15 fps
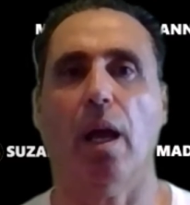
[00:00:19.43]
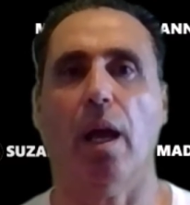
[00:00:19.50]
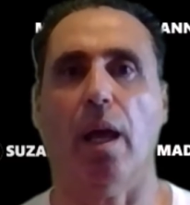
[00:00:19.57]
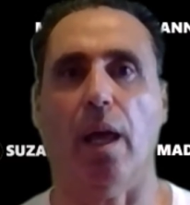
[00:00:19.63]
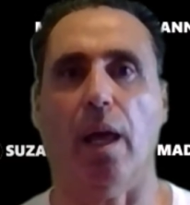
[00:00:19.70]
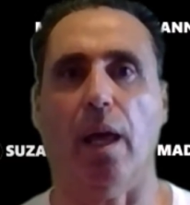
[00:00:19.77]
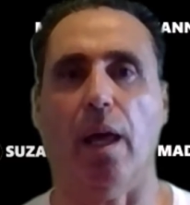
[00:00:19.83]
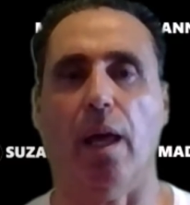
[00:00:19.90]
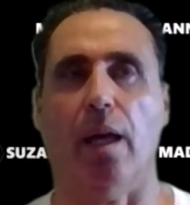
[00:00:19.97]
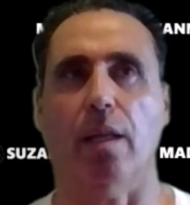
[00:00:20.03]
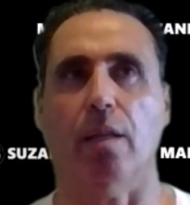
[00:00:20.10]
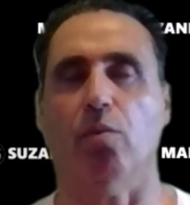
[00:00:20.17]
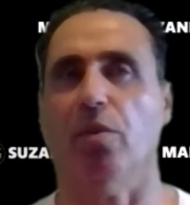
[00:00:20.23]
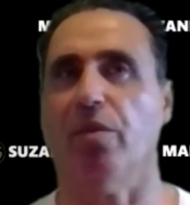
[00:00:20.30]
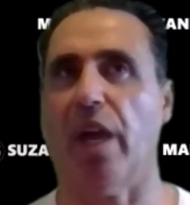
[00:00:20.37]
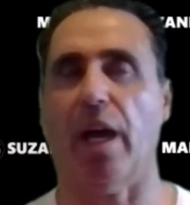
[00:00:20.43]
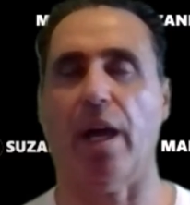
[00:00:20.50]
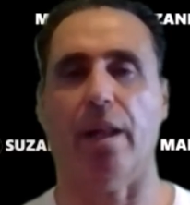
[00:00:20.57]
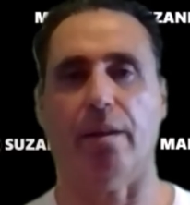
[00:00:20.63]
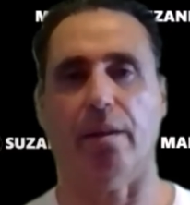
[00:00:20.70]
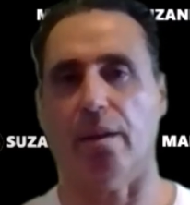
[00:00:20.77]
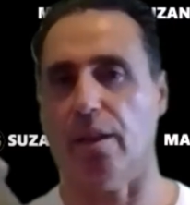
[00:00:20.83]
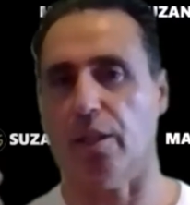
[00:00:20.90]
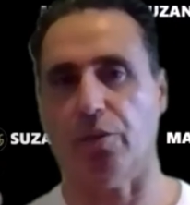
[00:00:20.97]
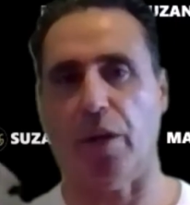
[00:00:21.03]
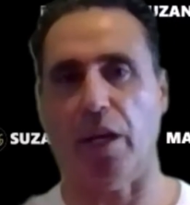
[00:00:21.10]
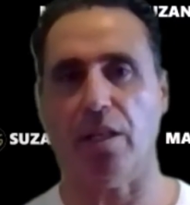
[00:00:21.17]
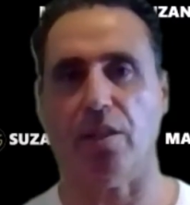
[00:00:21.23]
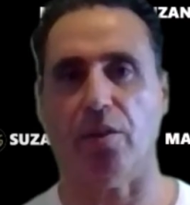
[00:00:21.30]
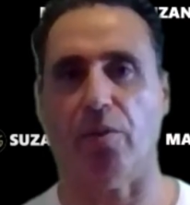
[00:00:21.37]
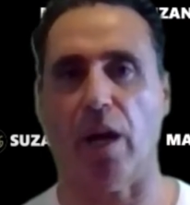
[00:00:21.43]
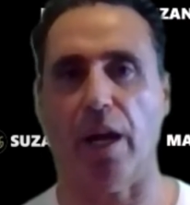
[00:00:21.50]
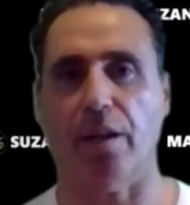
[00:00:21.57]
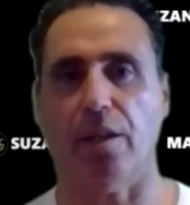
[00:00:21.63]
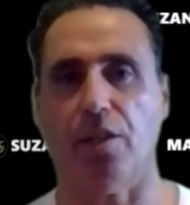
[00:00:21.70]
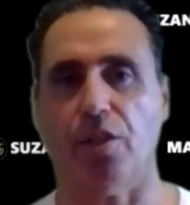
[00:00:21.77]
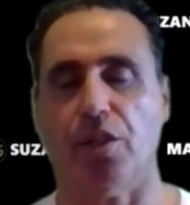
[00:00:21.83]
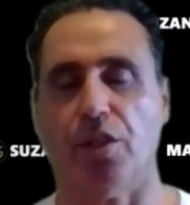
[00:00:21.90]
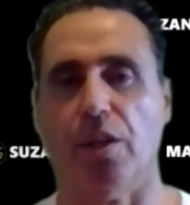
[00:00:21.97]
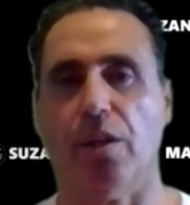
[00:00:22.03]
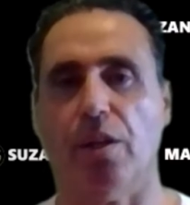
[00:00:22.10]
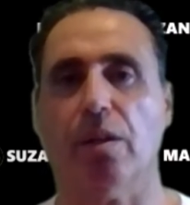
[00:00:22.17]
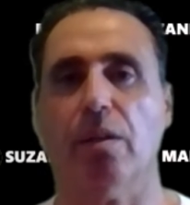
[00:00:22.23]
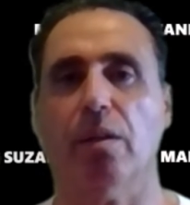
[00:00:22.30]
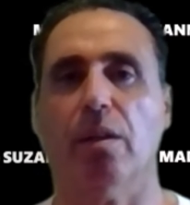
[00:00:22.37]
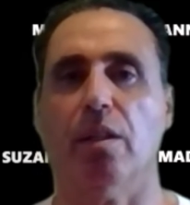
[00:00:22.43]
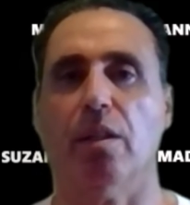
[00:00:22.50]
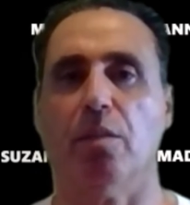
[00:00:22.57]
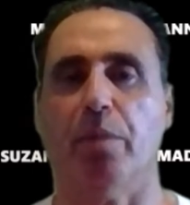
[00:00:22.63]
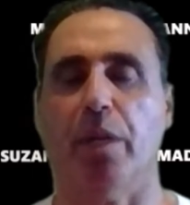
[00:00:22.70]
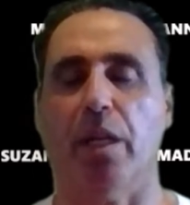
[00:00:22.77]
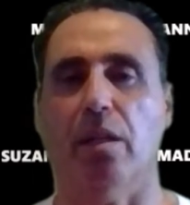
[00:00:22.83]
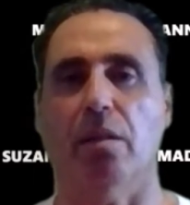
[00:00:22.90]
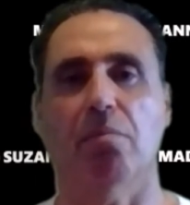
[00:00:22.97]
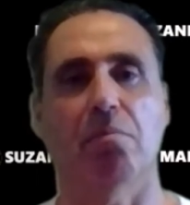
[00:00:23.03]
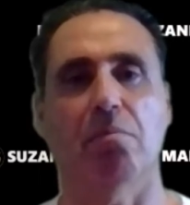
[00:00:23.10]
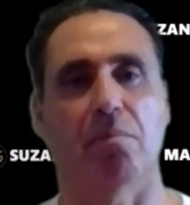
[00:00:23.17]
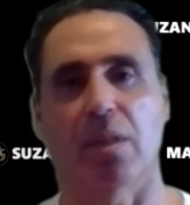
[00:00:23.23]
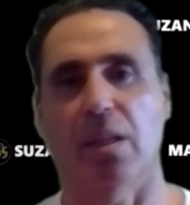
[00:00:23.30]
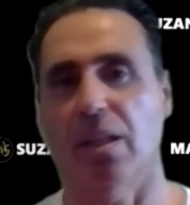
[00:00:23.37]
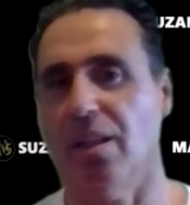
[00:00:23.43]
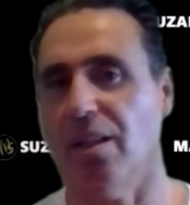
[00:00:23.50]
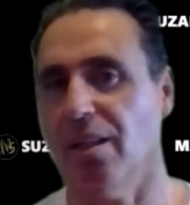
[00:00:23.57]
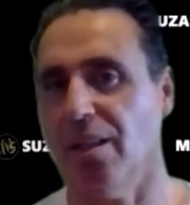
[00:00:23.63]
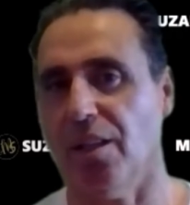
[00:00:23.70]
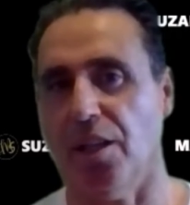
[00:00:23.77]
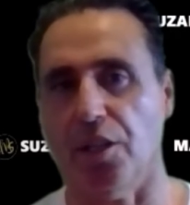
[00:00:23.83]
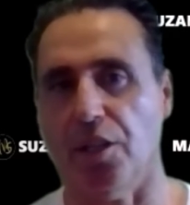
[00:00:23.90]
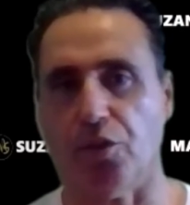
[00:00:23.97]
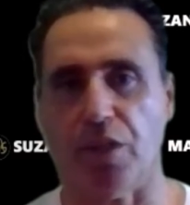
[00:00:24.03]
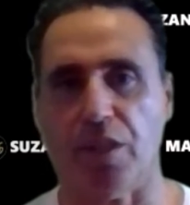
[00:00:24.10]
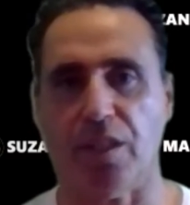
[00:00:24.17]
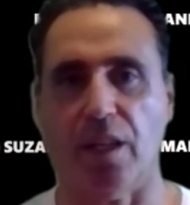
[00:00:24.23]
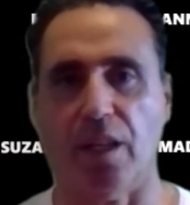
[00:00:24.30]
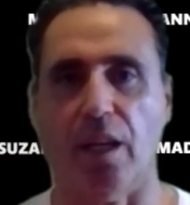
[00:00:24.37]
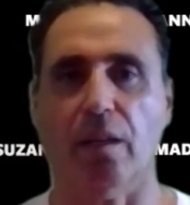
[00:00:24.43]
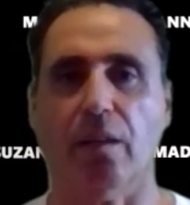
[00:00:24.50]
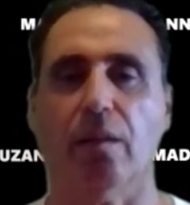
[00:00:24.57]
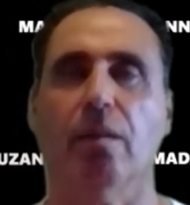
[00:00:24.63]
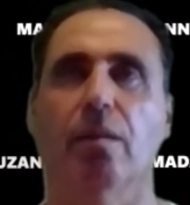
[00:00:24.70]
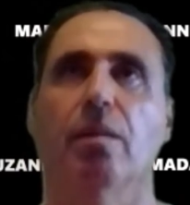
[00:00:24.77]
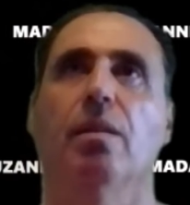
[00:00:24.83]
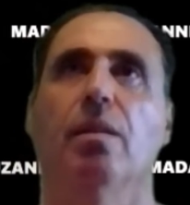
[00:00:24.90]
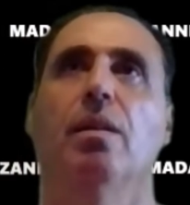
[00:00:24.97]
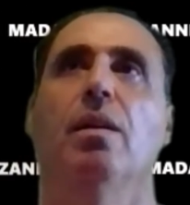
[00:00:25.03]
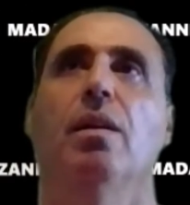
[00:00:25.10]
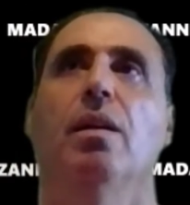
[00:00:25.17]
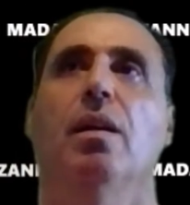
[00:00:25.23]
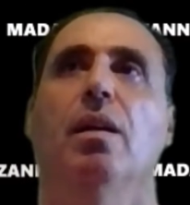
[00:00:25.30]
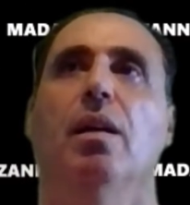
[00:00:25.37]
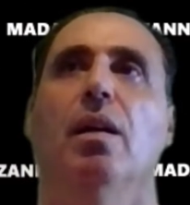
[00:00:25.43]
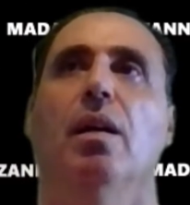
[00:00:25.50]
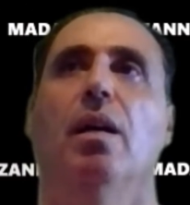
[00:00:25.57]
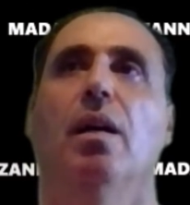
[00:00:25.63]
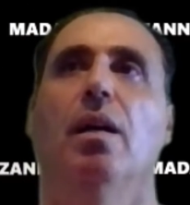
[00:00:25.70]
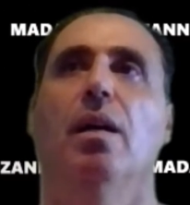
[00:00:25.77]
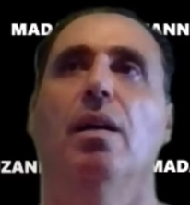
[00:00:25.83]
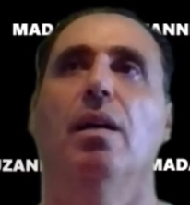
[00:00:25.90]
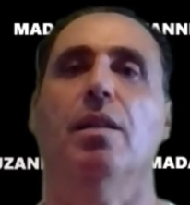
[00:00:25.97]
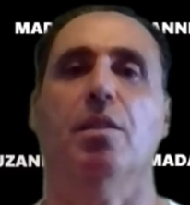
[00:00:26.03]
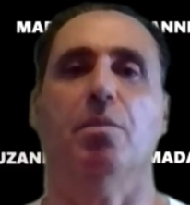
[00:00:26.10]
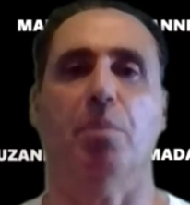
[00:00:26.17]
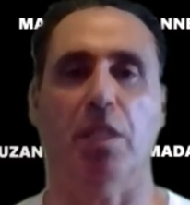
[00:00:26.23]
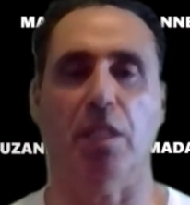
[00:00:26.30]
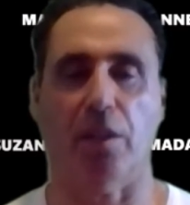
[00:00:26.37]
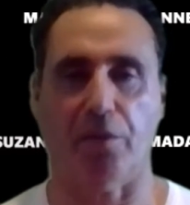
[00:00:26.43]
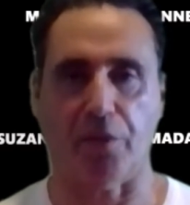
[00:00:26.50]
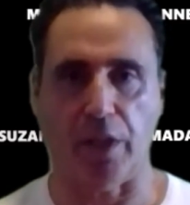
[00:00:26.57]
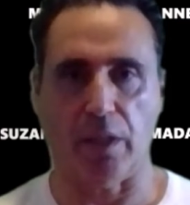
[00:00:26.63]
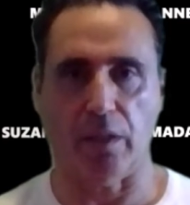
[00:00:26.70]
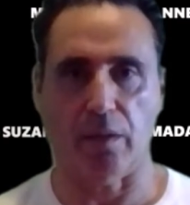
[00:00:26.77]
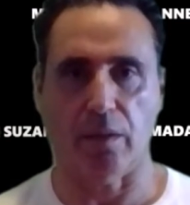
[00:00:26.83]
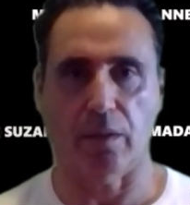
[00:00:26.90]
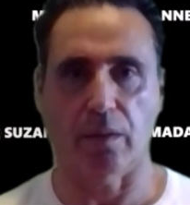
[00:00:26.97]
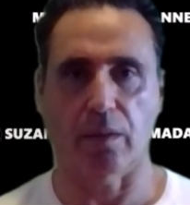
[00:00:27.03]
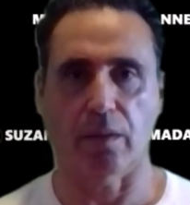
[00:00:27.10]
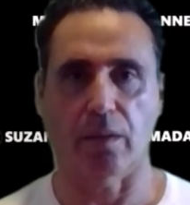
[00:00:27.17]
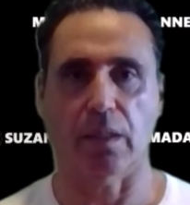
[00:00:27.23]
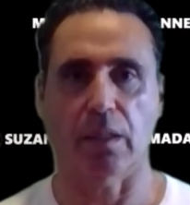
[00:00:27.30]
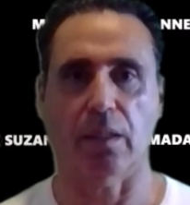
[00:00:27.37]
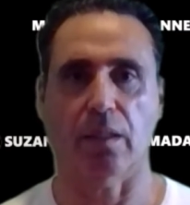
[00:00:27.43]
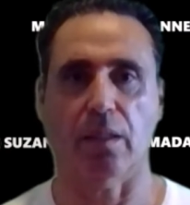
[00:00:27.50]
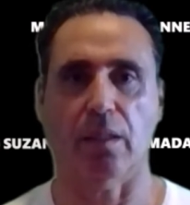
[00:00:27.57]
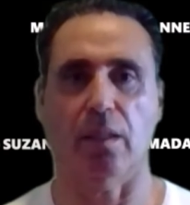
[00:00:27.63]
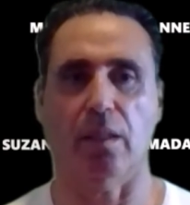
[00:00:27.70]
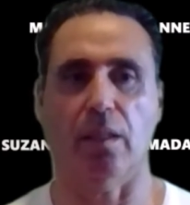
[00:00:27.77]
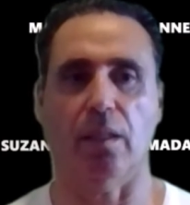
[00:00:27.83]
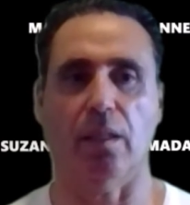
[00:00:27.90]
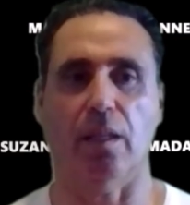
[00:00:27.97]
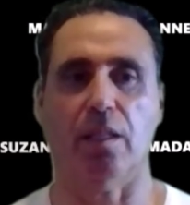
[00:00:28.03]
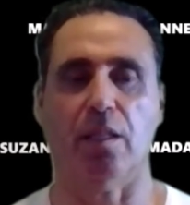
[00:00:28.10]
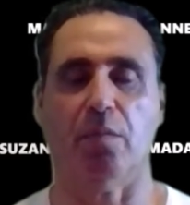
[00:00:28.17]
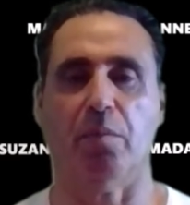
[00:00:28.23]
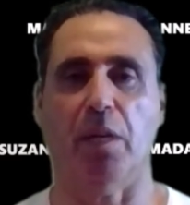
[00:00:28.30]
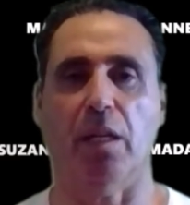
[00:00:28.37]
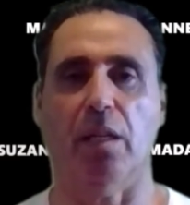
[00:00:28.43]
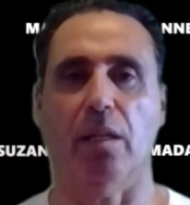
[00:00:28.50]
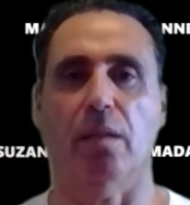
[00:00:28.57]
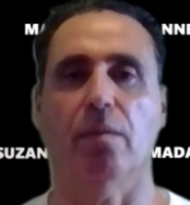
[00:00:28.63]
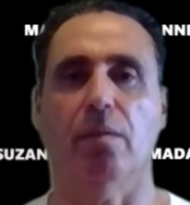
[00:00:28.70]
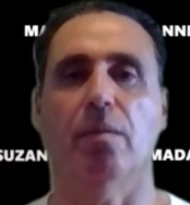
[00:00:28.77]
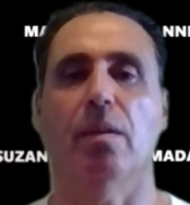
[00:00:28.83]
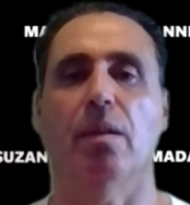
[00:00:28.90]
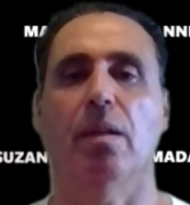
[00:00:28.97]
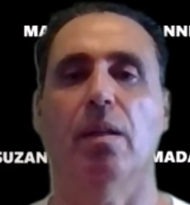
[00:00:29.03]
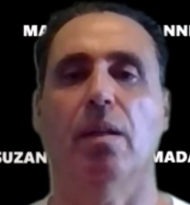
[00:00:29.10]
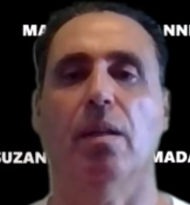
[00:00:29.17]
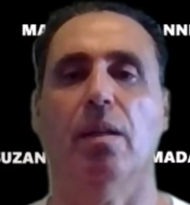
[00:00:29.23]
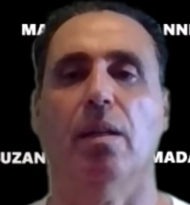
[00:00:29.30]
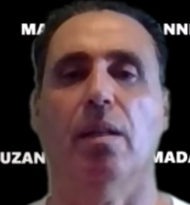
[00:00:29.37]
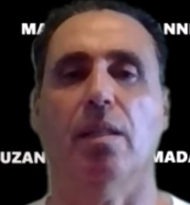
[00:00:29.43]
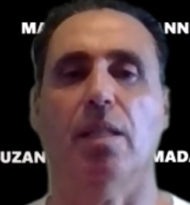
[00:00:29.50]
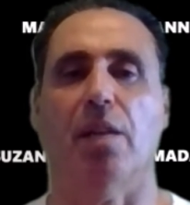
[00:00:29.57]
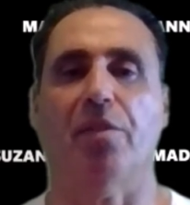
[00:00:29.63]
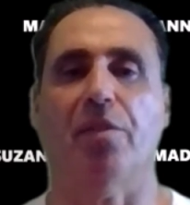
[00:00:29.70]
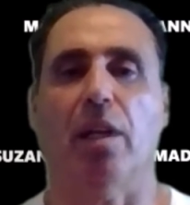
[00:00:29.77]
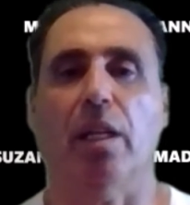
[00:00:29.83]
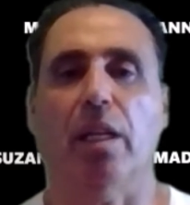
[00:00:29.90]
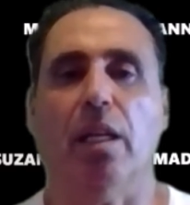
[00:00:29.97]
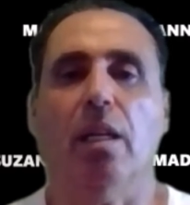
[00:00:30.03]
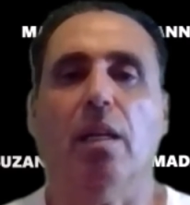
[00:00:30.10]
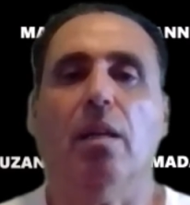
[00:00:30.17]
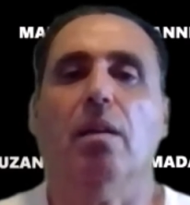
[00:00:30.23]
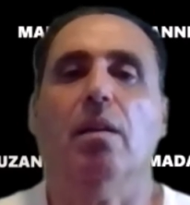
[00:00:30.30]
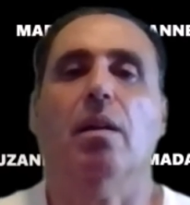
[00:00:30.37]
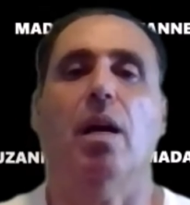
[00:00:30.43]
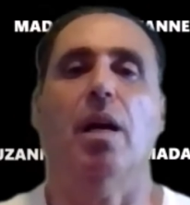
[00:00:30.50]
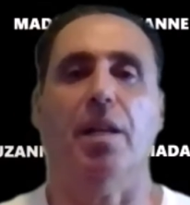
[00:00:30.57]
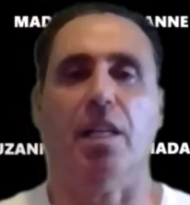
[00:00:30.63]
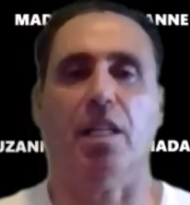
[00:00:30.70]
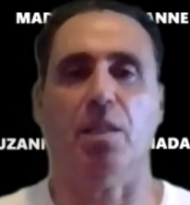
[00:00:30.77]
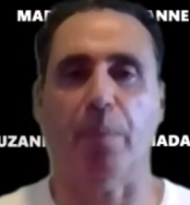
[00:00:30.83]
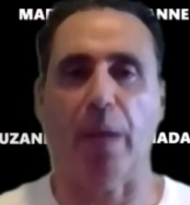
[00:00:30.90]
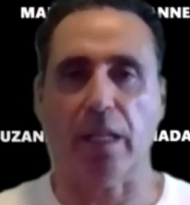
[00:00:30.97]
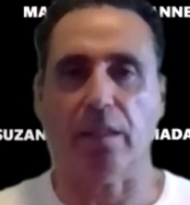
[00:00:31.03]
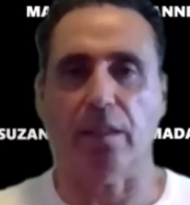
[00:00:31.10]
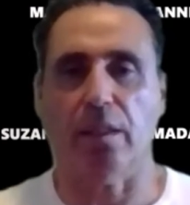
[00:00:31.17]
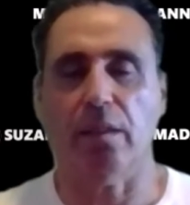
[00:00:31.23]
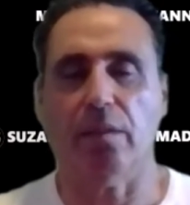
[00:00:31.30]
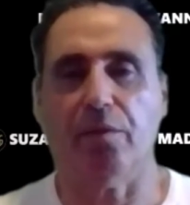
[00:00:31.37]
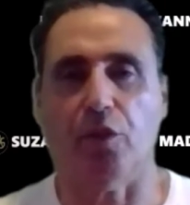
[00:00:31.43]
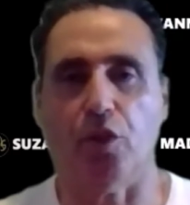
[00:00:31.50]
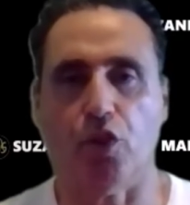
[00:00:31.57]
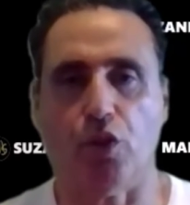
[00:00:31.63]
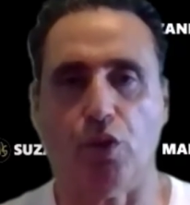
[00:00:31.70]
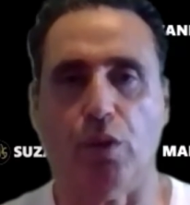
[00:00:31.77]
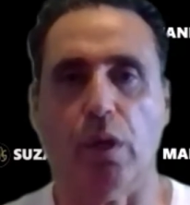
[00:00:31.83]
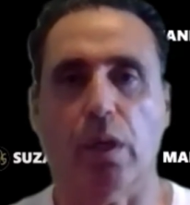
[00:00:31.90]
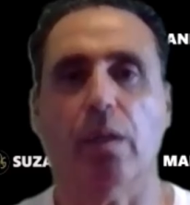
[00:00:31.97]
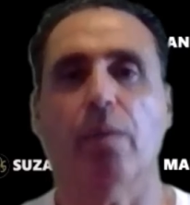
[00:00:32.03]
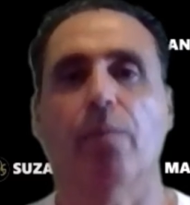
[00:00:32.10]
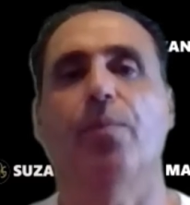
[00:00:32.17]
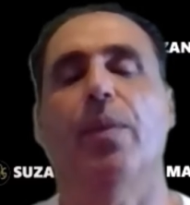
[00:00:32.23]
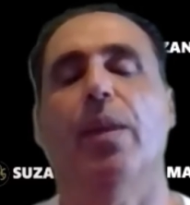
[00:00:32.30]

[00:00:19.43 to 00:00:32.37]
And we've had a crazy ride this year. It's been interesting. It's been different. It's been definitely unexpected, for sure.